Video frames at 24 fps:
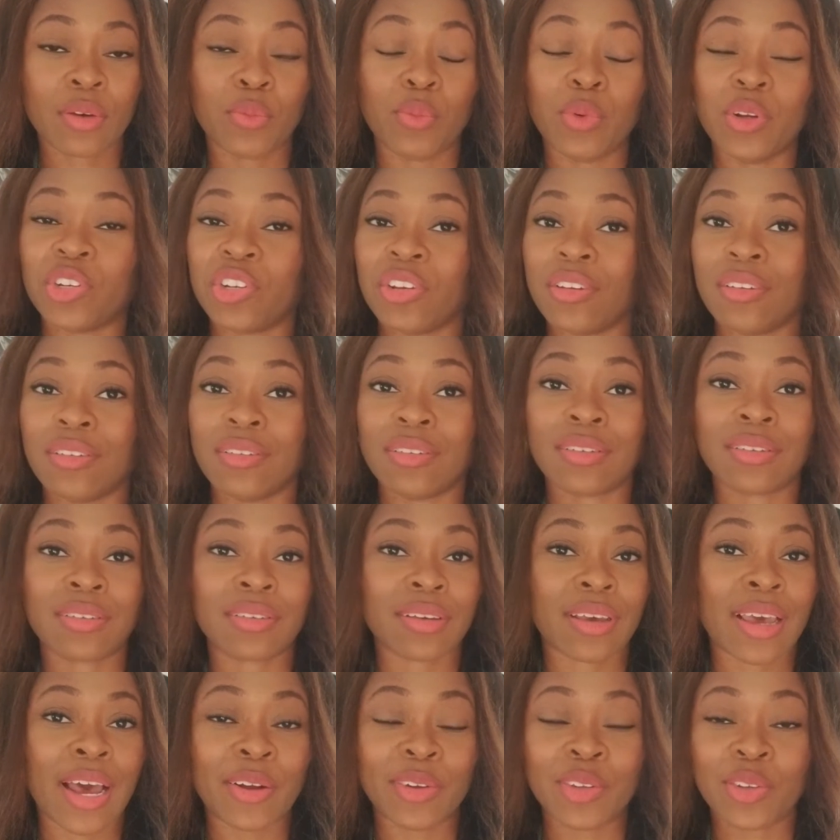which is
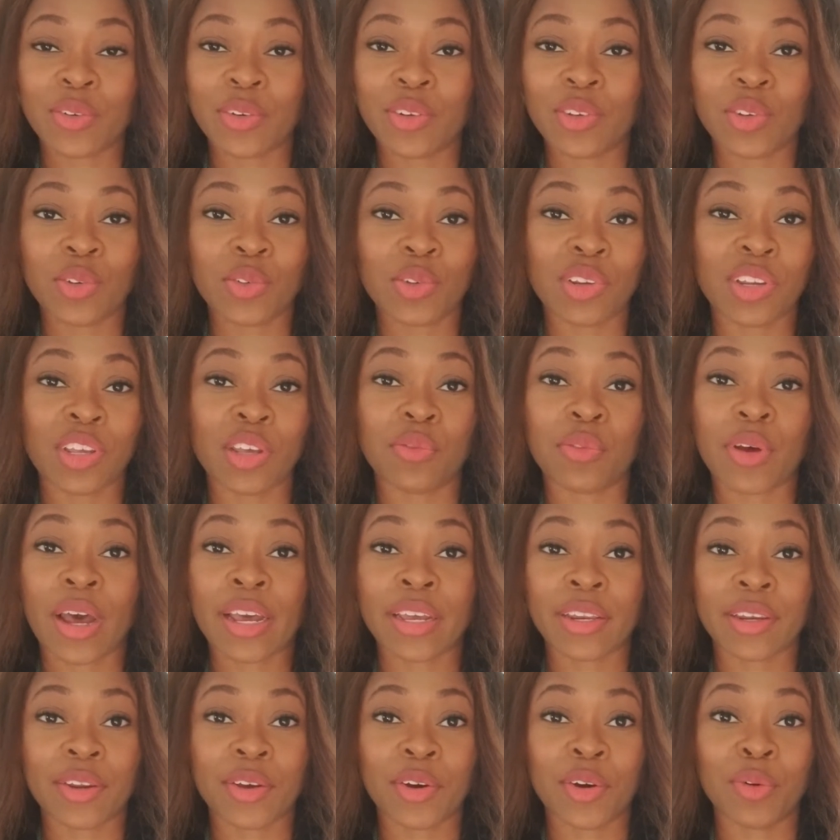counterintuitive,
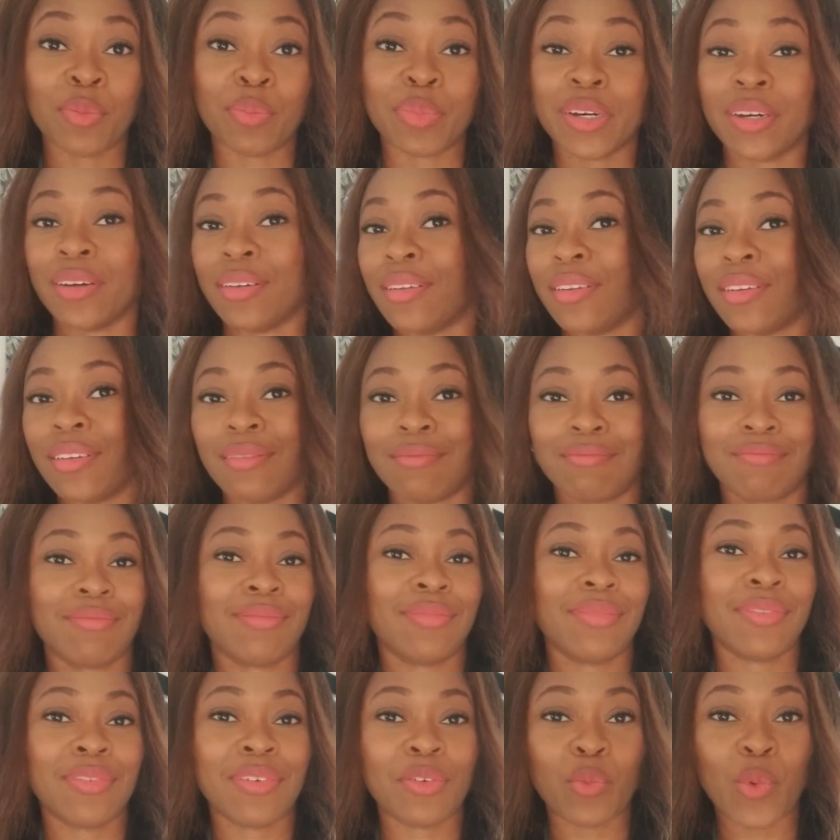I know, but
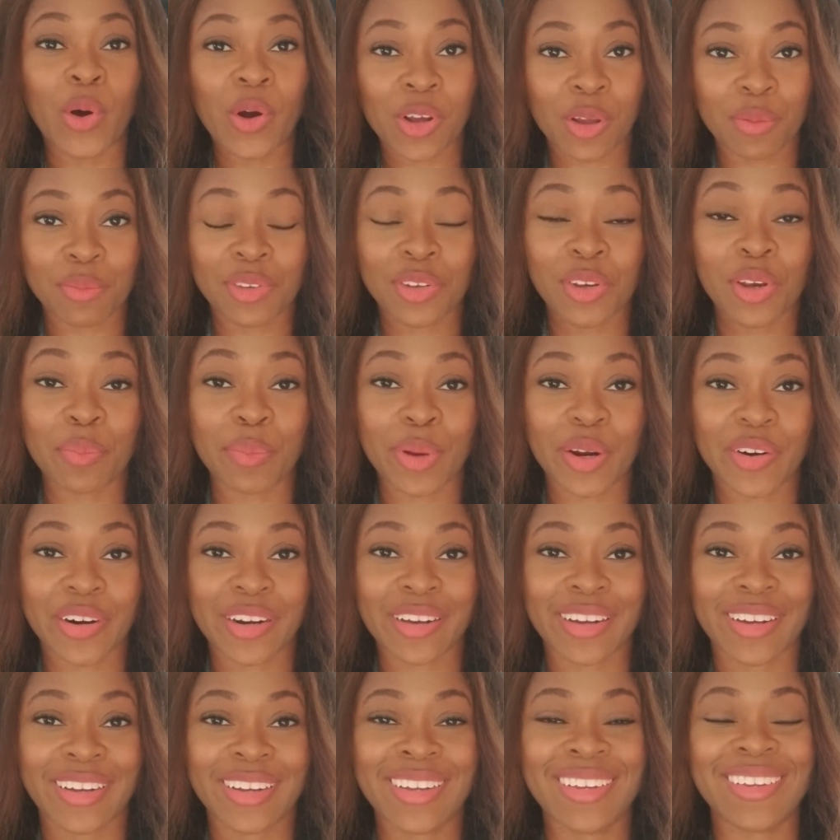welcome to
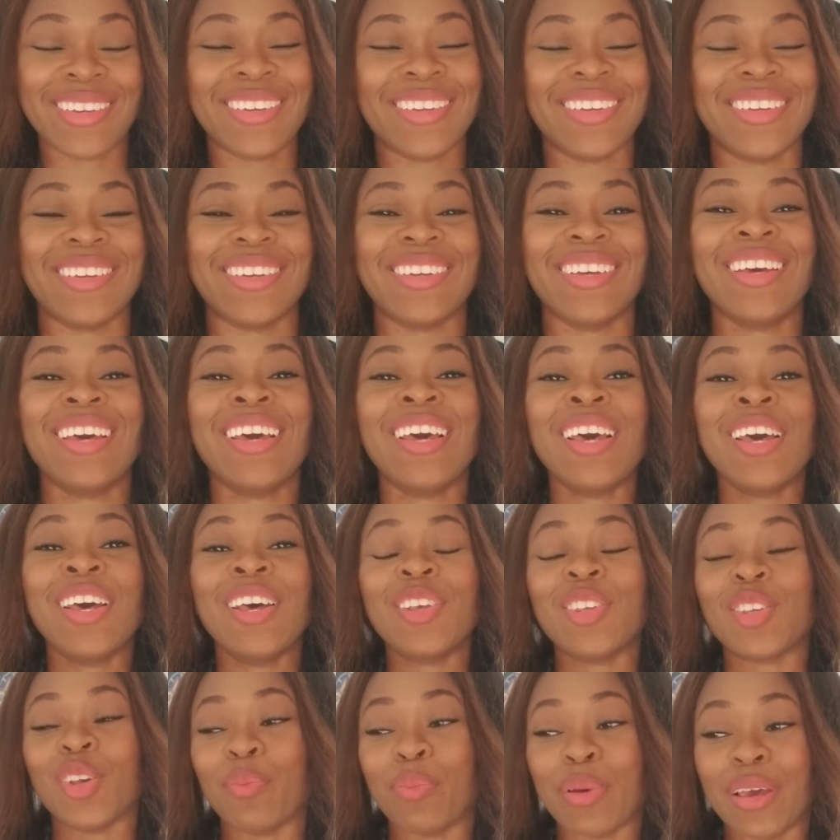America.
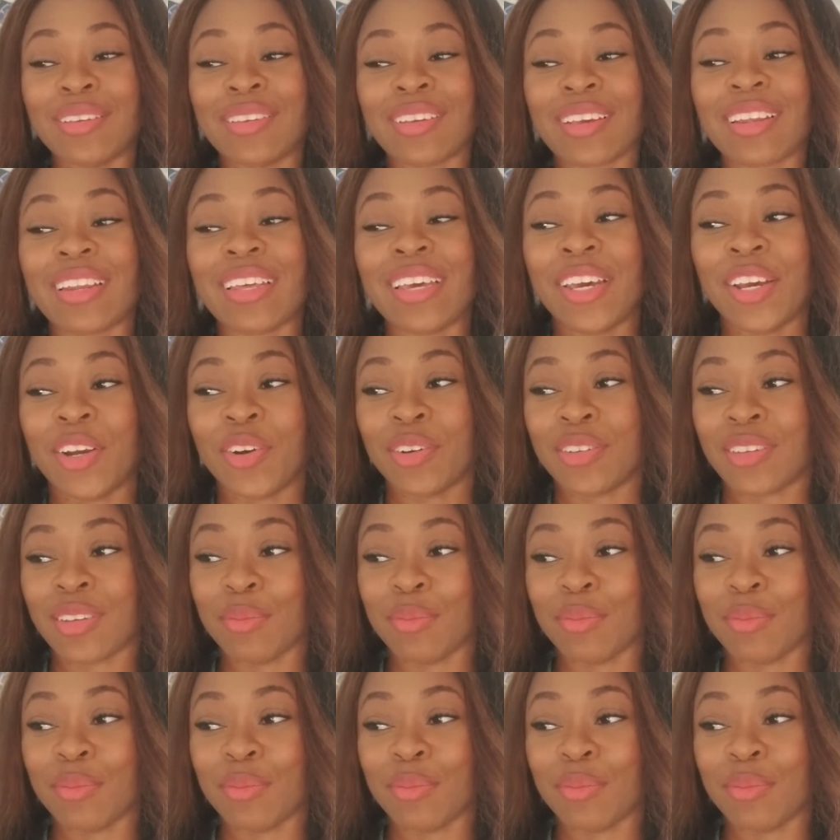So basically, here are